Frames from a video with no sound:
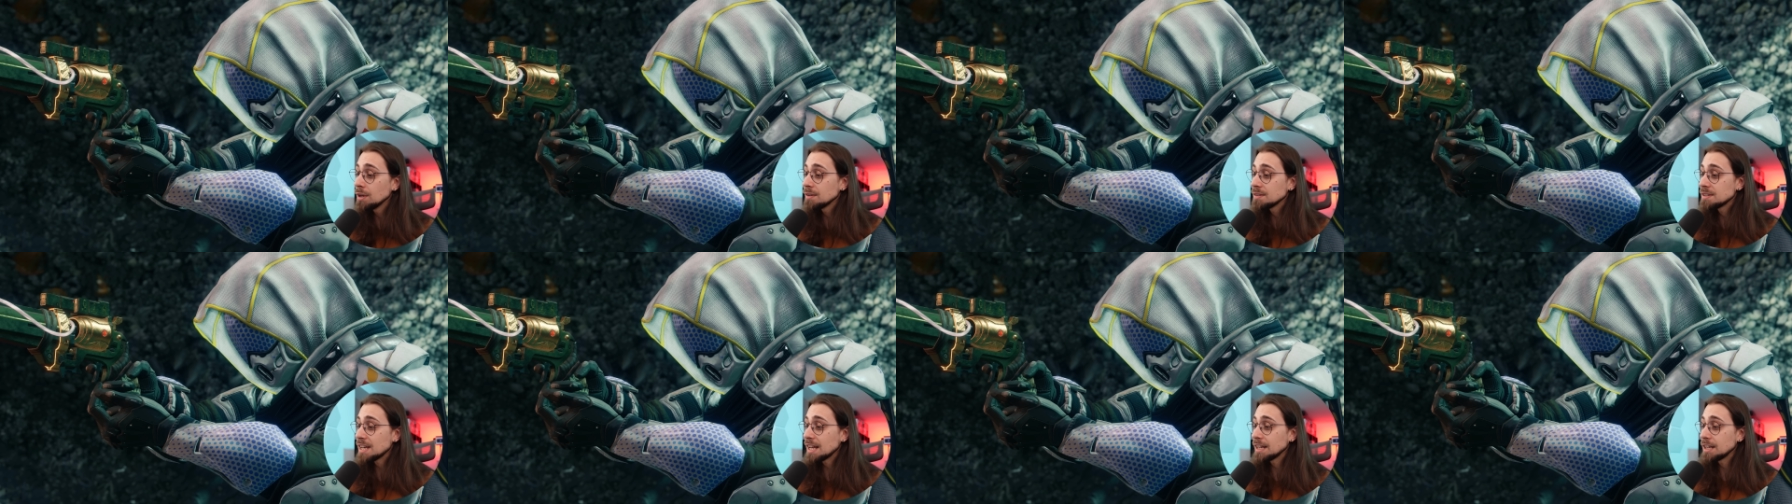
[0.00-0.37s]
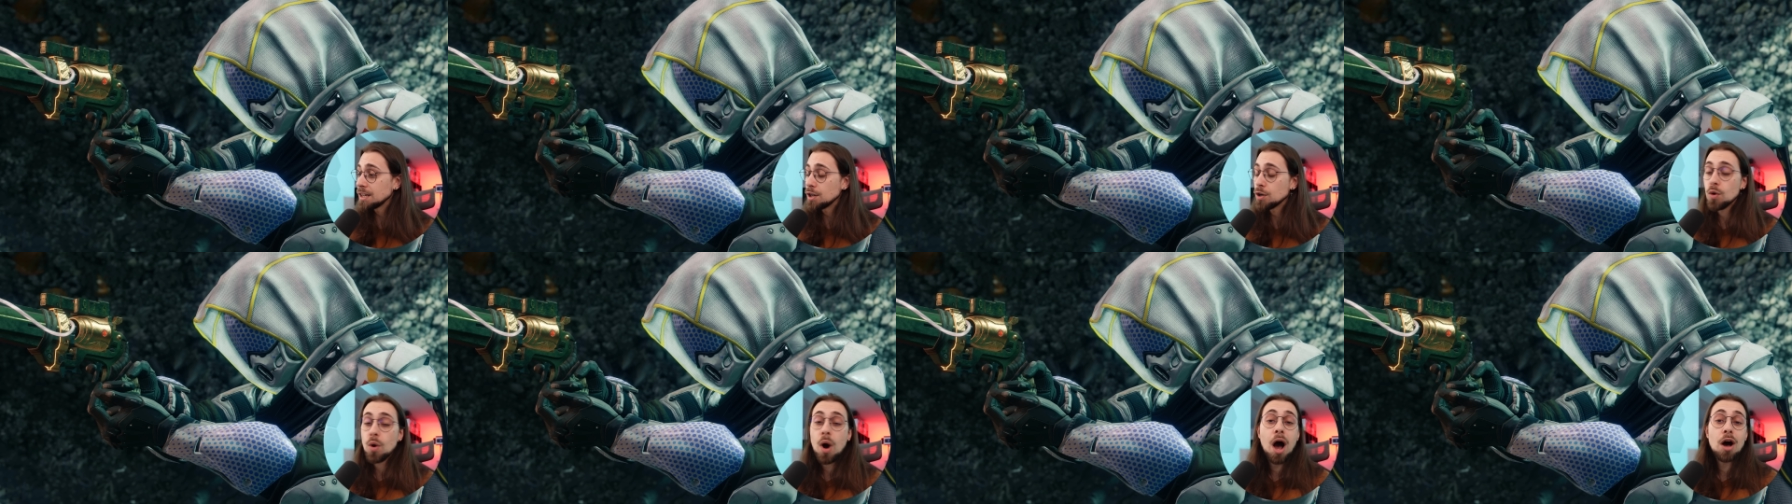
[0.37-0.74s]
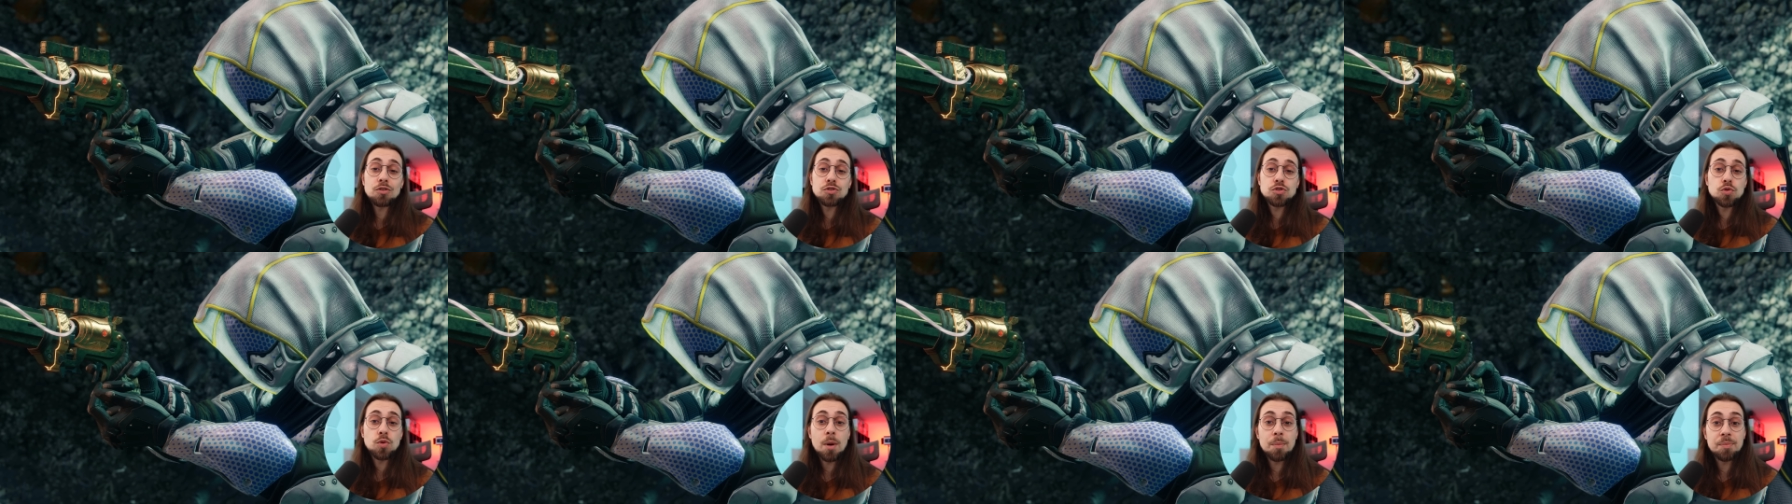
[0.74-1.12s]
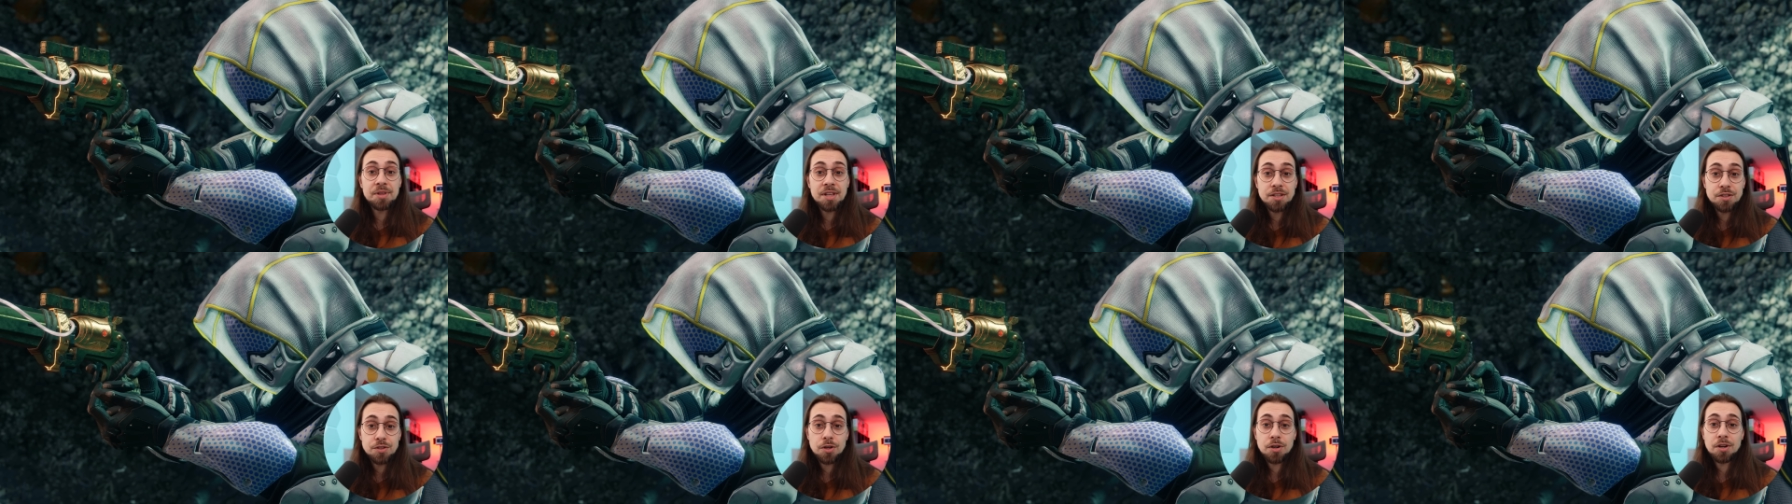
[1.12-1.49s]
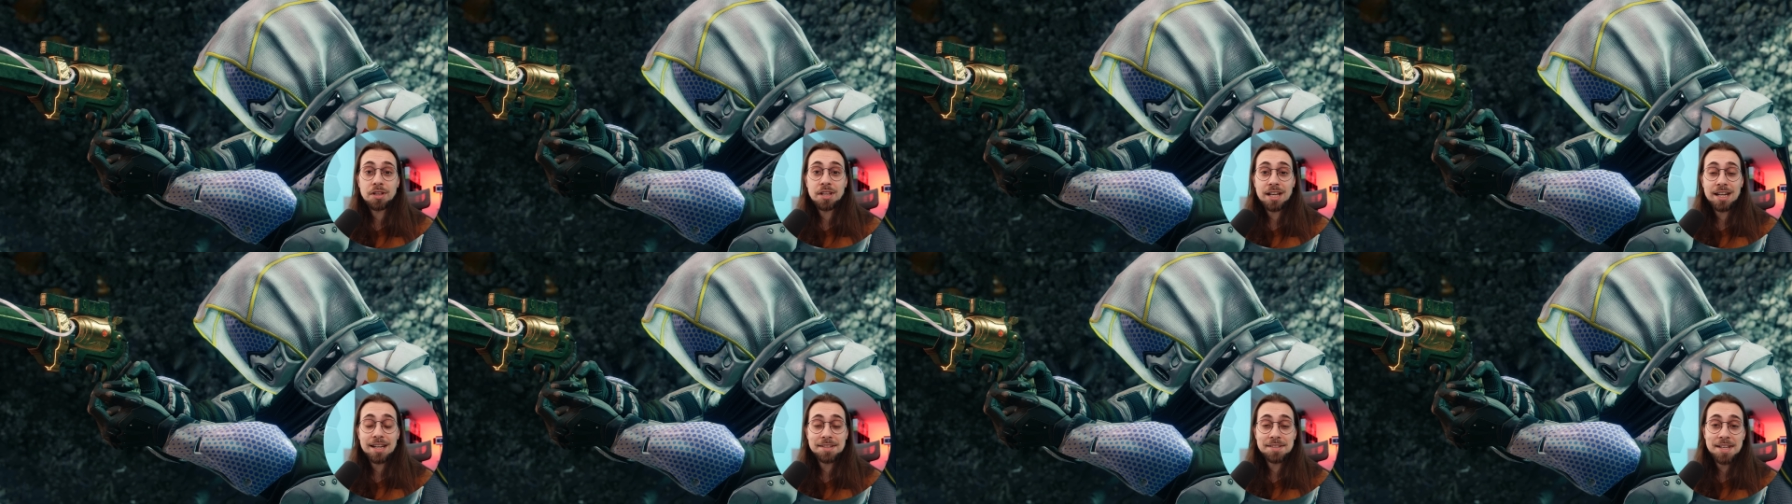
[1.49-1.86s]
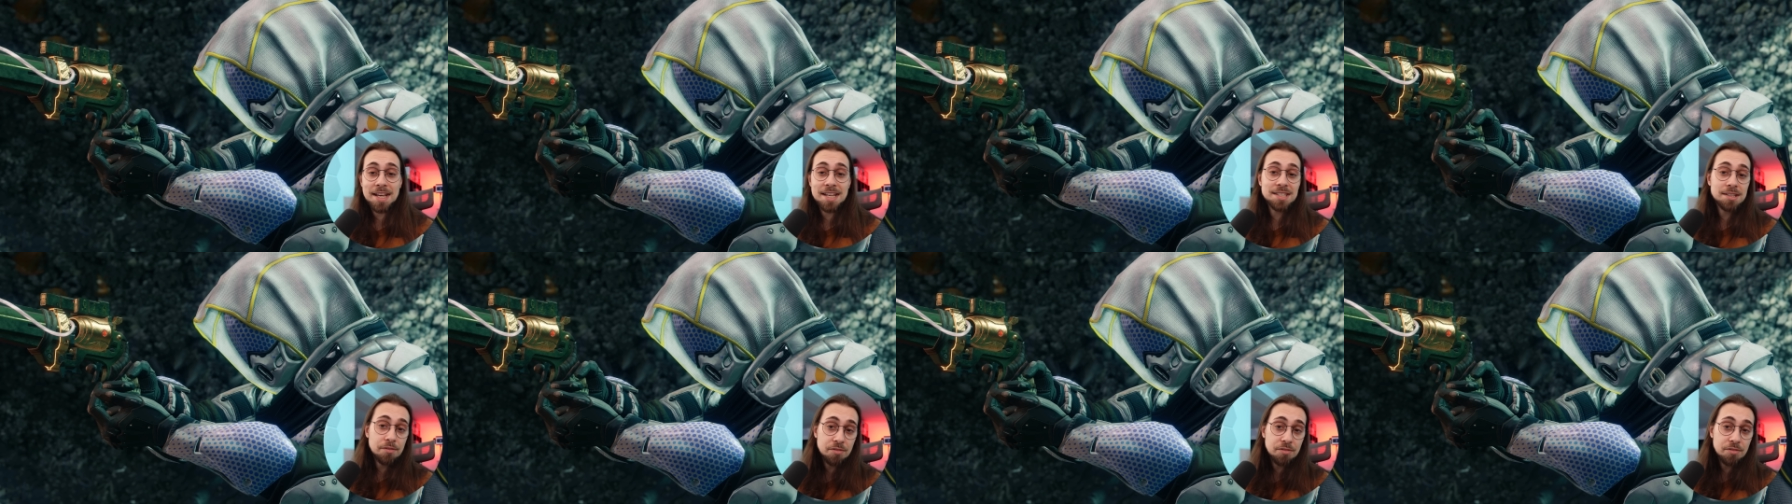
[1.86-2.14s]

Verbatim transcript: telling you how to update your DLSS,